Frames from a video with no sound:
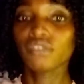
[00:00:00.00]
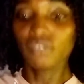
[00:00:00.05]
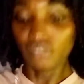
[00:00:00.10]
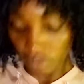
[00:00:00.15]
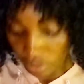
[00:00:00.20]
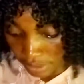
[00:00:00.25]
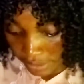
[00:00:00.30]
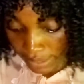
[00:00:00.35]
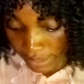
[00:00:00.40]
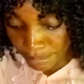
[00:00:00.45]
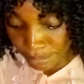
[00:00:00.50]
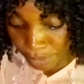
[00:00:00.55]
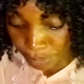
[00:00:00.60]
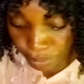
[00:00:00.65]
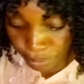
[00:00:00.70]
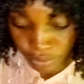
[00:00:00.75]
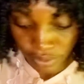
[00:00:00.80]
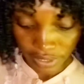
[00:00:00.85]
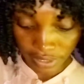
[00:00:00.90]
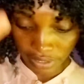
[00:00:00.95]
so let me
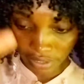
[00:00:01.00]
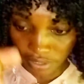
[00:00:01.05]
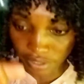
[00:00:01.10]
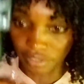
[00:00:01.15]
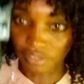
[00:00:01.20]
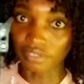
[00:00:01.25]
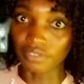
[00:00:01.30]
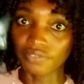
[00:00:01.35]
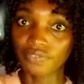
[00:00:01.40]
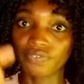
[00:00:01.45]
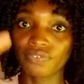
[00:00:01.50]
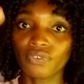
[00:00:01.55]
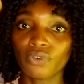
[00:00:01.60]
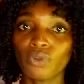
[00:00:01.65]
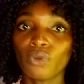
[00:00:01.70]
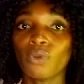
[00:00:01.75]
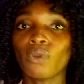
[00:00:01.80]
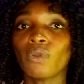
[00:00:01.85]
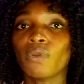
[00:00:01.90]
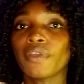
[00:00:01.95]
put this on the
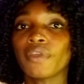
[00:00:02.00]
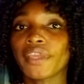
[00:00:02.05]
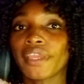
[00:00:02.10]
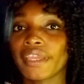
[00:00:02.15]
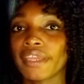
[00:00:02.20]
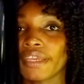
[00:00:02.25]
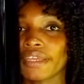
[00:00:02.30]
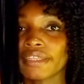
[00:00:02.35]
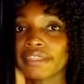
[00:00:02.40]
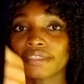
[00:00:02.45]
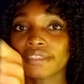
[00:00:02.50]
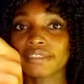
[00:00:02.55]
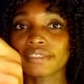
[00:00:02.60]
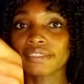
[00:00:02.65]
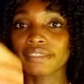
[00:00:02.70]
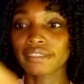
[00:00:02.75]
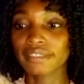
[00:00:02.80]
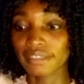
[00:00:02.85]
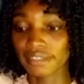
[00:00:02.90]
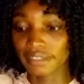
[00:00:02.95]
floor yeah
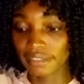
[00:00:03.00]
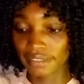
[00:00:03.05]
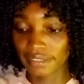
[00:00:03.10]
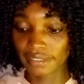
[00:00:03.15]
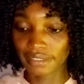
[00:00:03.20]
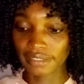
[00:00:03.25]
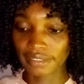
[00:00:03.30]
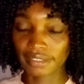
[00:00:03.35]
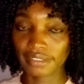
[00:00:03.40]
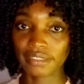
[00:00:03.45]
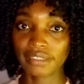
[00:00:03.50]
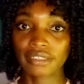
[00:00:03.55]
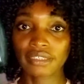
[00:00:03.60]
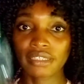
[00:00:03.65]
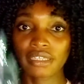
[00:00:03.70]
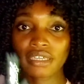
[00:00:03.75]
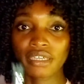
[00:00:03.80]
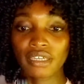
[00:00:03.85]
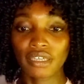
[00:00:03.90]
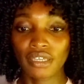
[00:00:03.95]
this is it
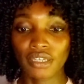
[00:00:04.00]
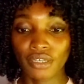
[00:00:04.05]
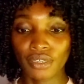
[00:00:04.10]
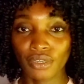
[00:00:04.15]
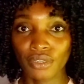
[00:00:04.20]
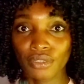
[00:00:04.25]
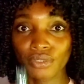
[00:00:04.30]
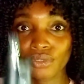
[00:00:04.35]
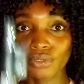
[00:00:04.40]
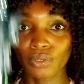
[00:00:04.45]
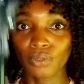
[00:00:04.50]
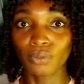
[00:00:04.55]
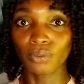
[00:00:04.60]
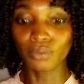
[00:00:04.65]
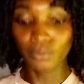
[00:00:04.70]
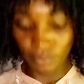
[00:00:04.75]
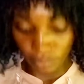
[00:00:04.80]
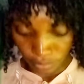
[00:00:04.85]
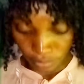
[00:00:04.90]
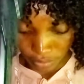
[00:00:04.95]

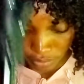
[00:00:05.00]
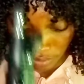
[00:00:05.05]
so